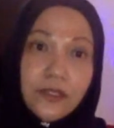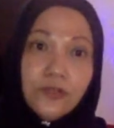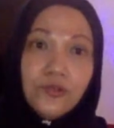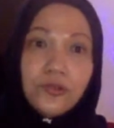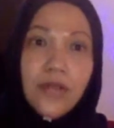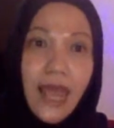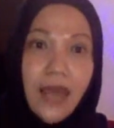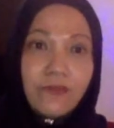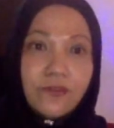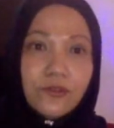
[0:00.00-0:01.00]
You don't
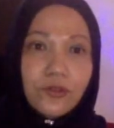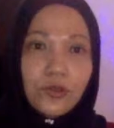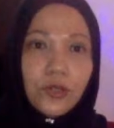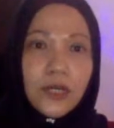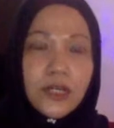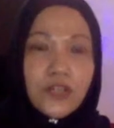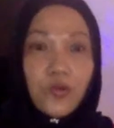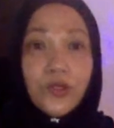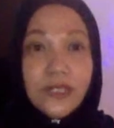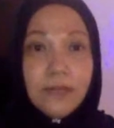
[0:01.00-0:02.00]
have to go
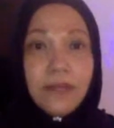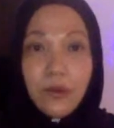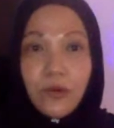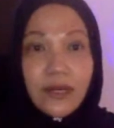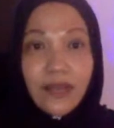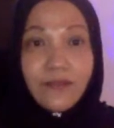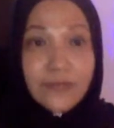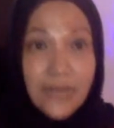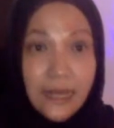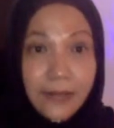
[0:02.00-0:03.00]
so deep like what I've
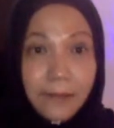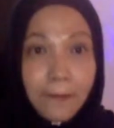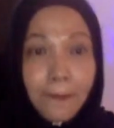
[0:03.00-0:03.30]
done,